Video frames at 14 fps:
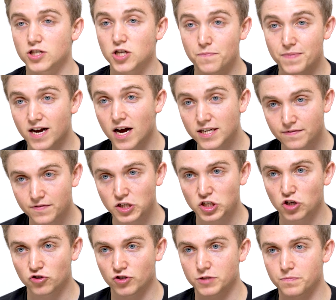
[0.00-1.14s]
So because of the
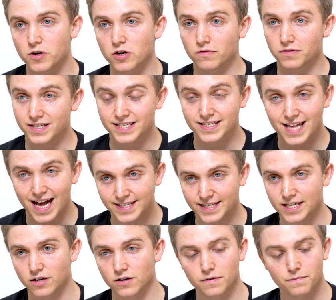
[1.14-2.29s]
children's book released last
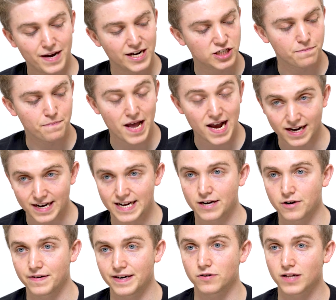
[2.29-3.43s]
year, Patient Pig and
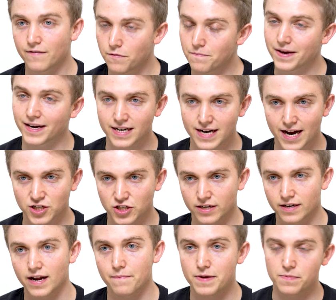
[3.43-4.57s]
Eager Eagle have a big connection,
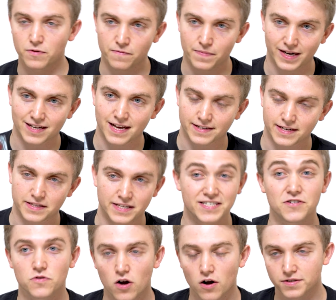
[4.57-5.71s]
and people have been collecting these
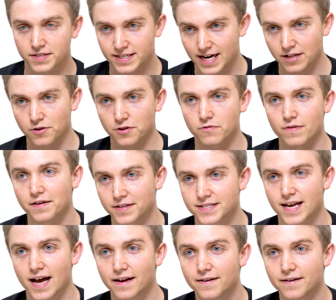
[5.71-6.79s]
two cards together throughout the set.